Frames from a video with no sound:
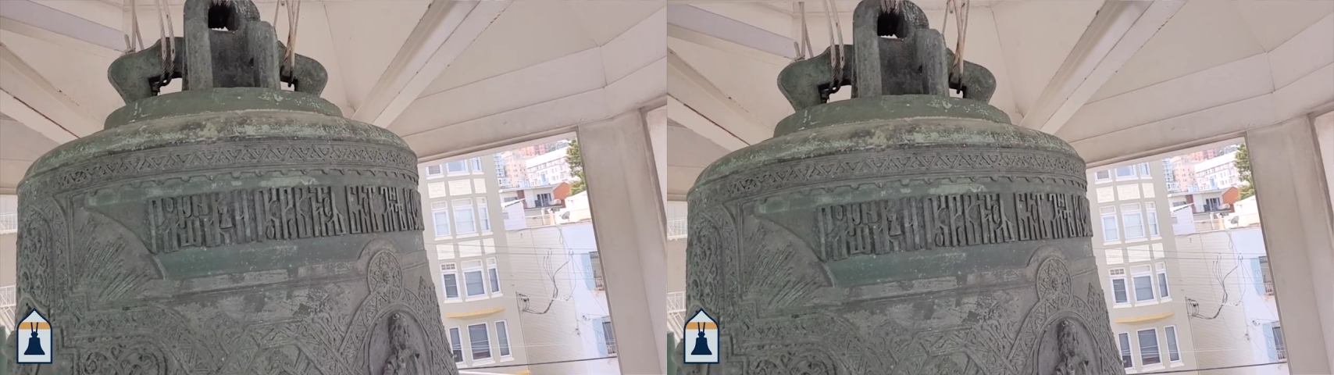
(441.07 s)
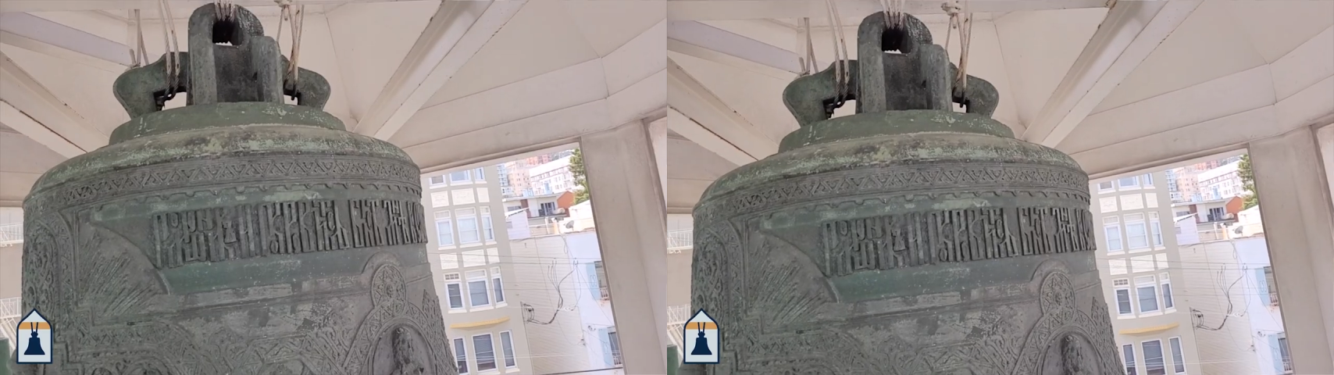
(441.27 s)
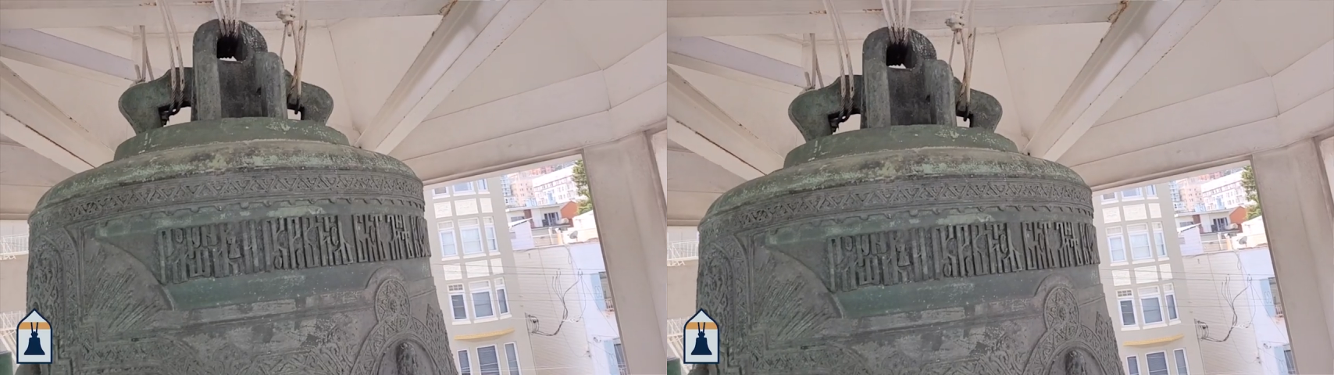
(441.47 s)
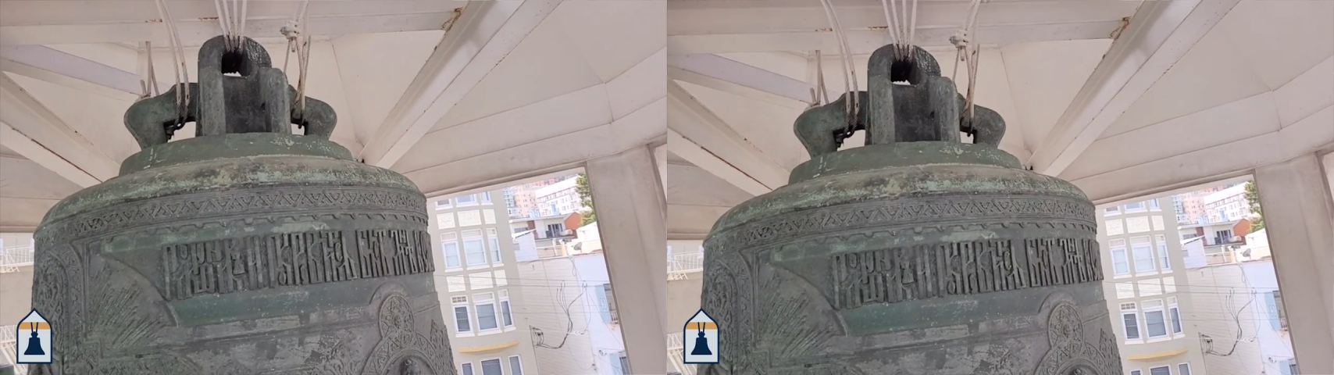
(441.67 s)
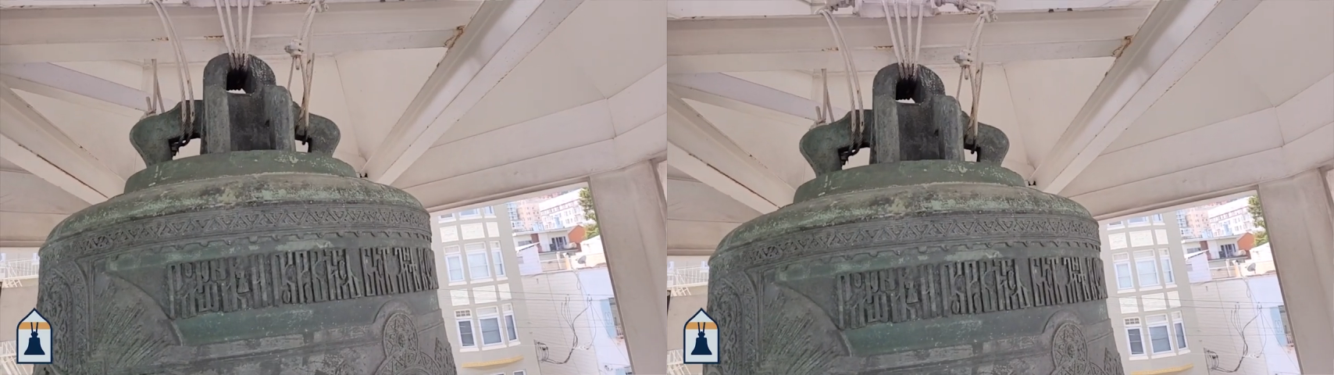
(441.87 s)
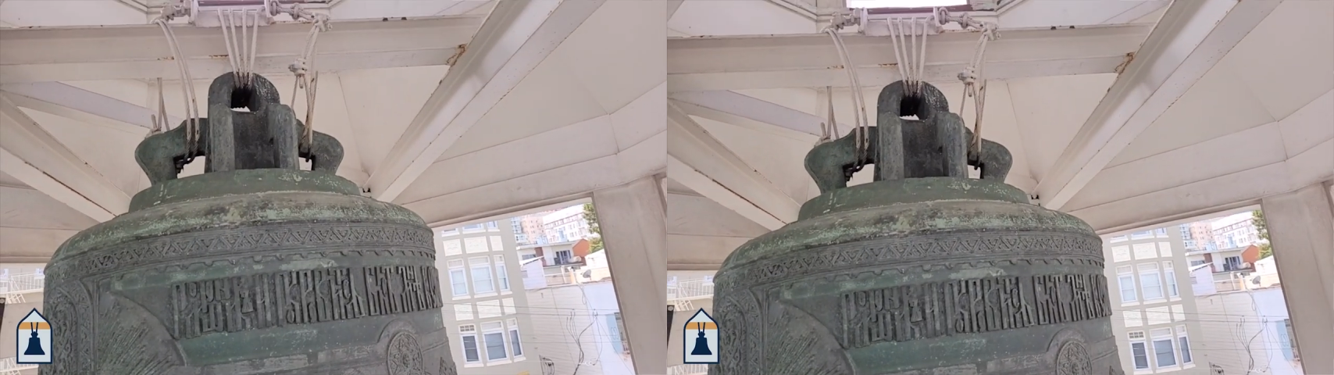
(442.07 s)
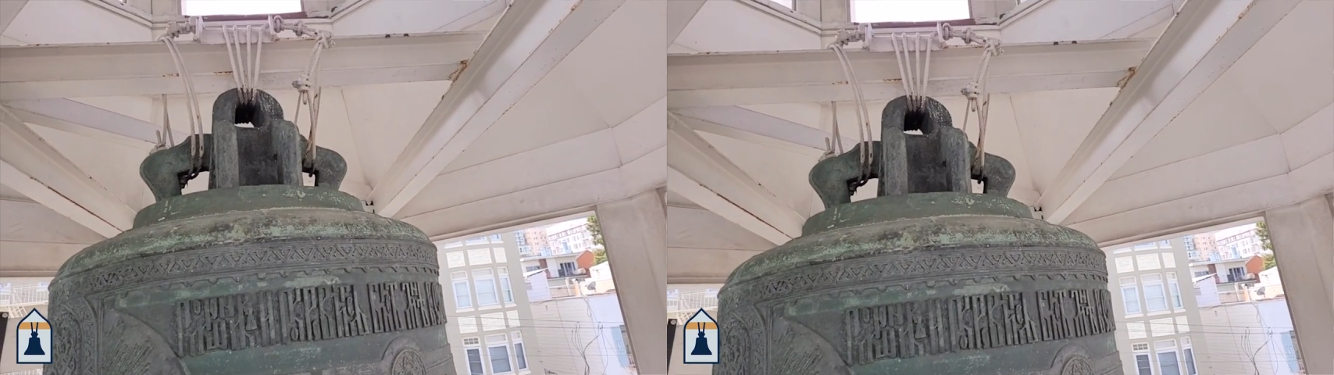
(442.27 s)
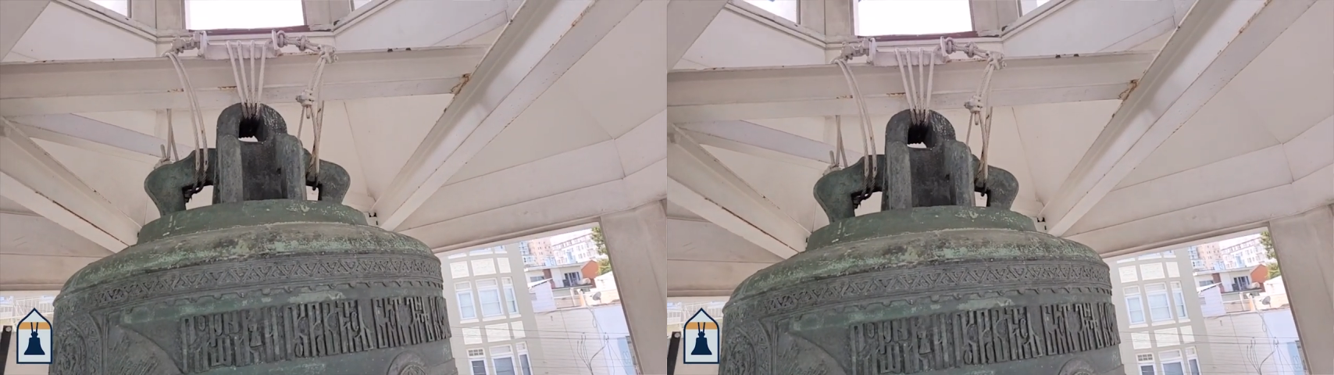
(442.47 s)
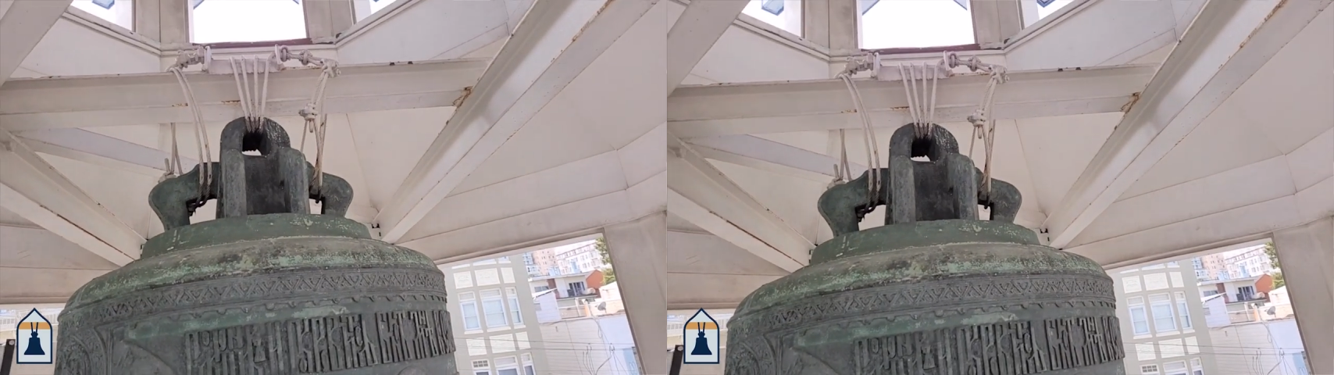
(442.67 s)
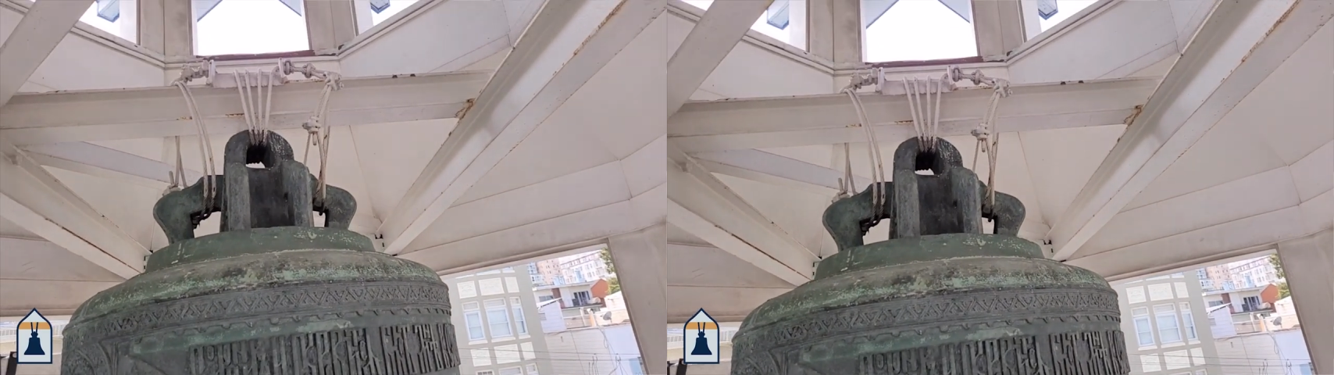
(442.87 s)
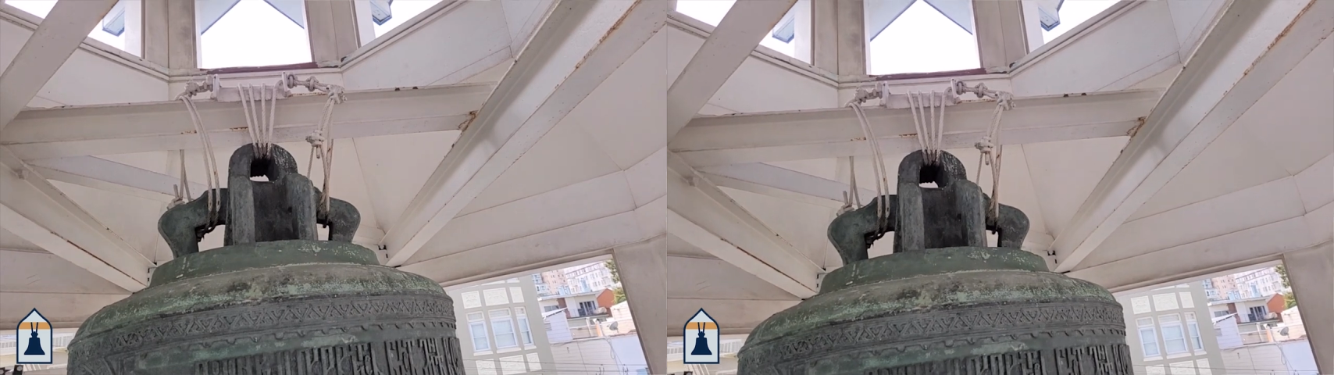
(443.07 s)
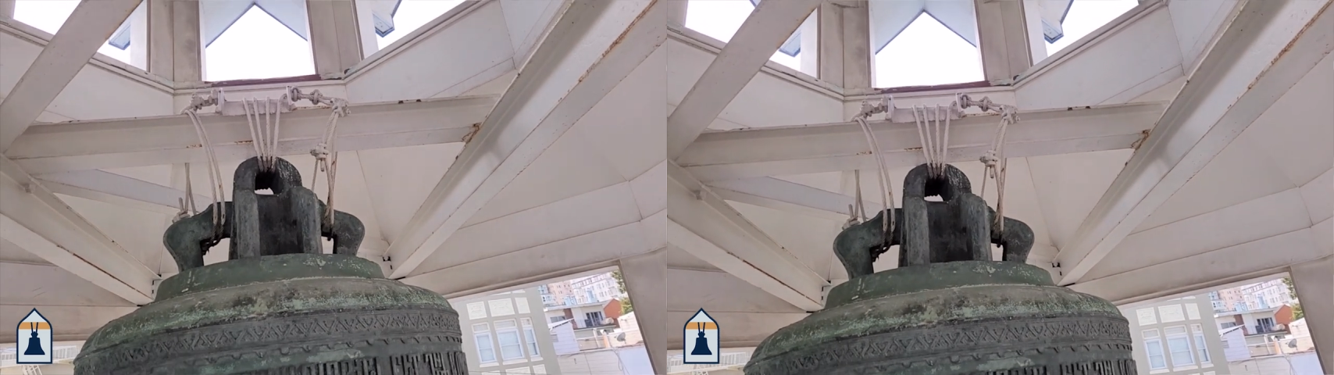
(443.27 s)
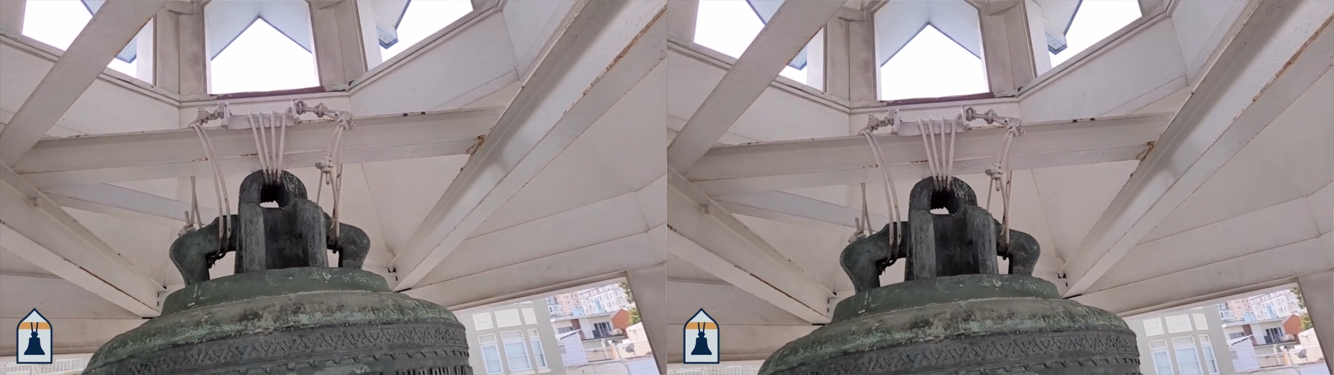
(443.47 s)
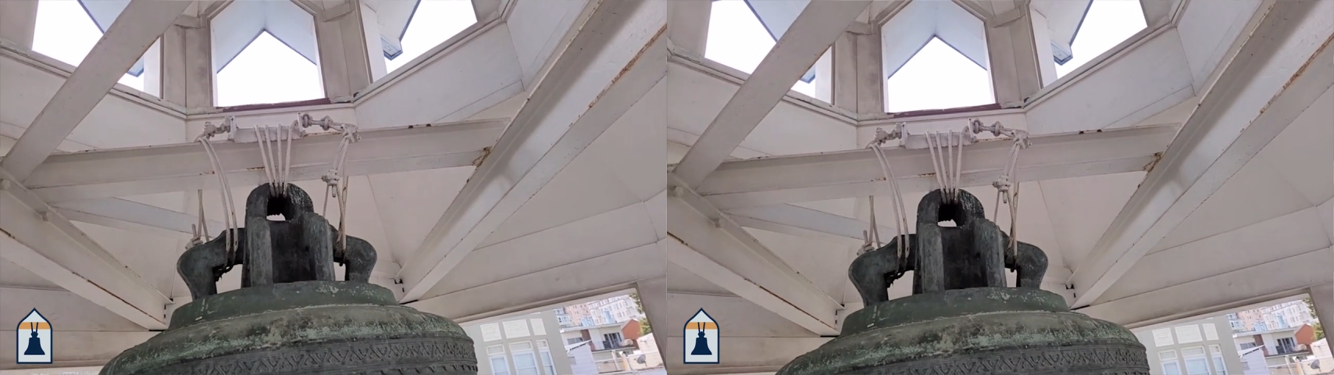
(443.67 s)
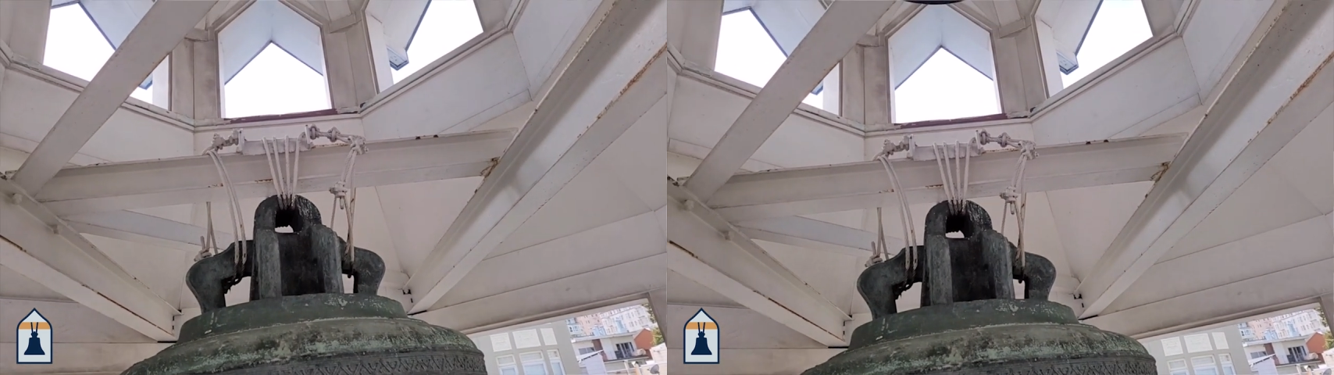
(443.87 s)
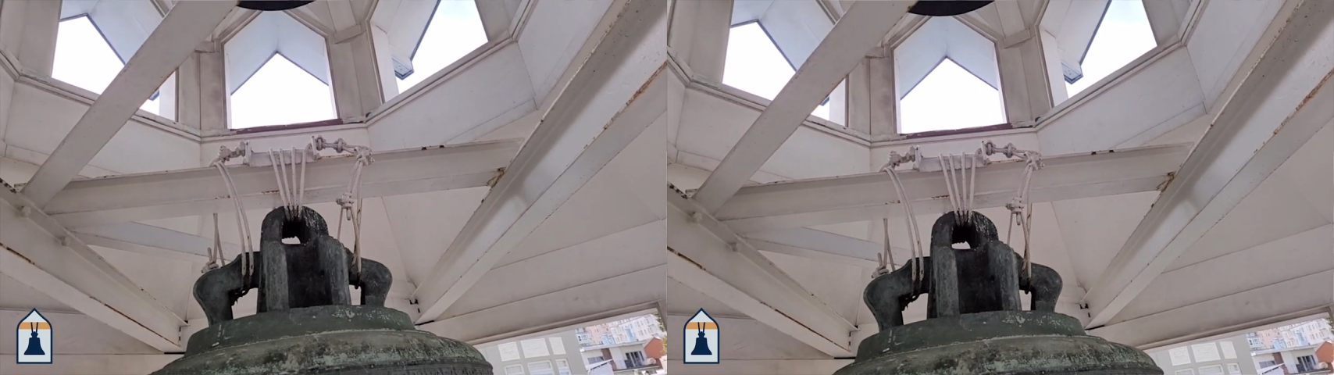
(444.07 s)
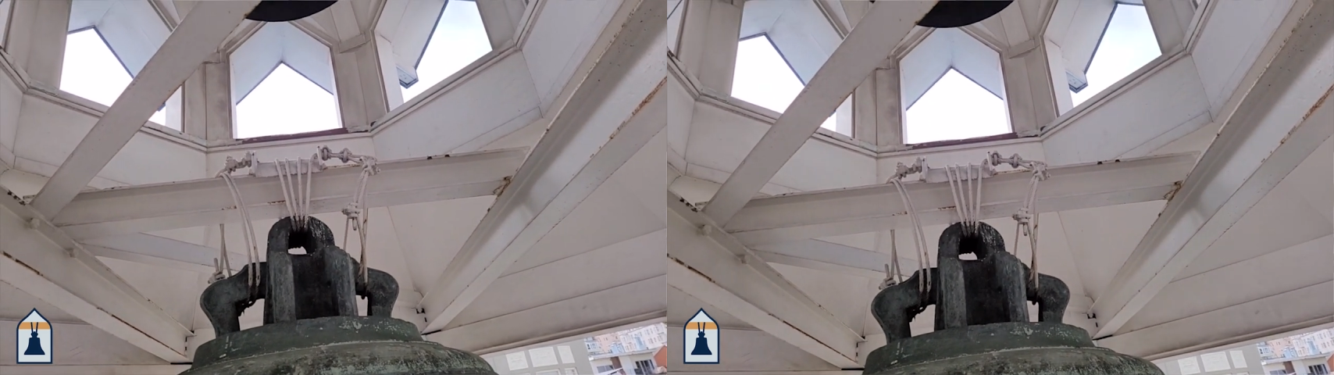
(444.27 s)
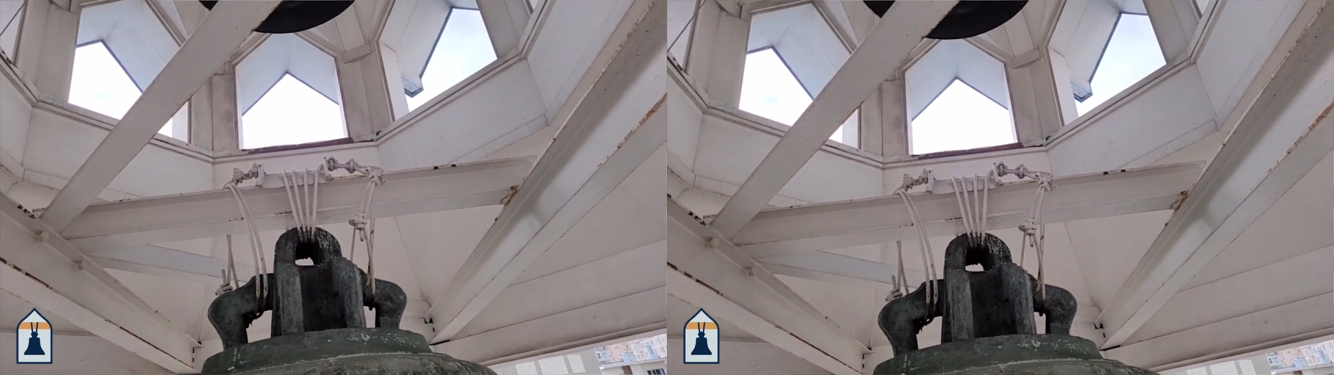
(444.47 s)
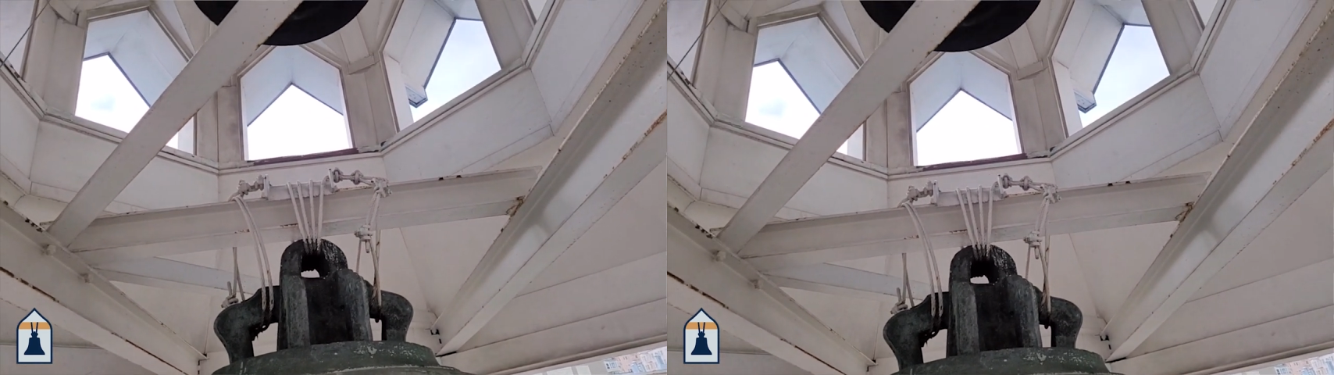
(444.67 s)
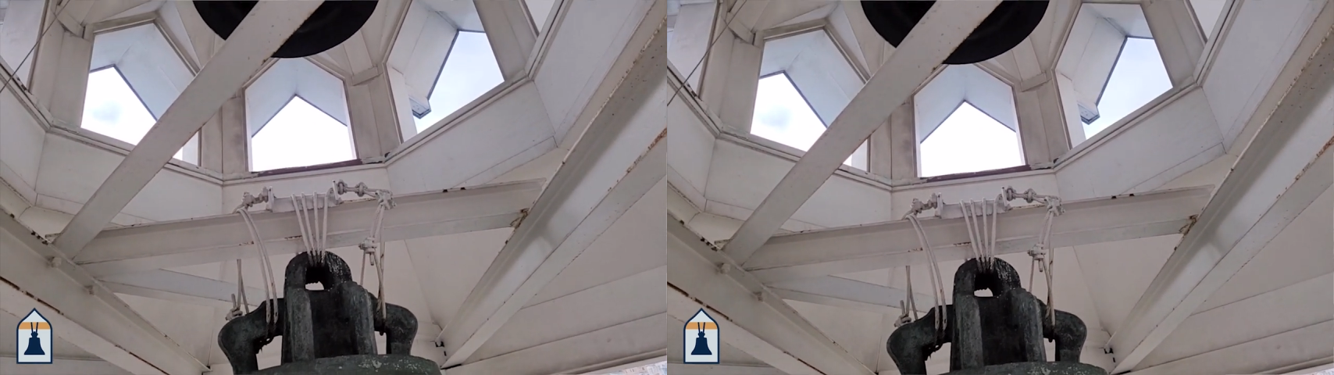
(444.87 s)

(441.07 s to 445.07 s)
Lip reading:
(no speaker visible)